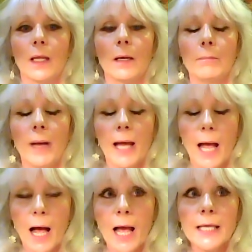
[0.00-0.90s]
my
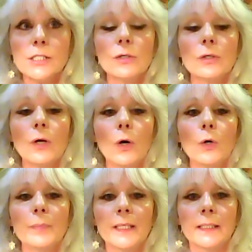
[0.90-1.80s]
eyes go to
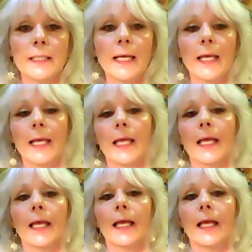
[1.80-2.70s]
open.
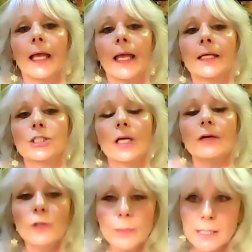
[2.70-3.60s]
And
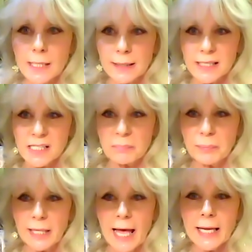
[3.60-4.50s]
Jeff, it was like this
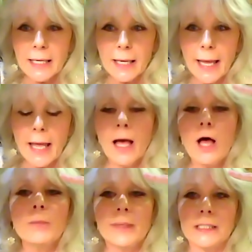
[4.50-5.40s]
black
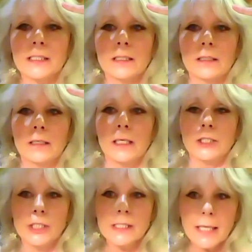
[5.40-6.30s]
helmet
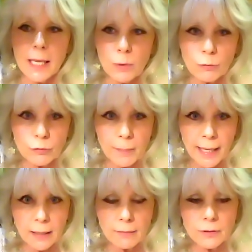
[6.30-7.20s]
just came over
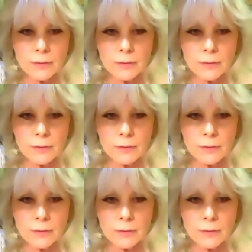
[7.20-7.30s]
my level of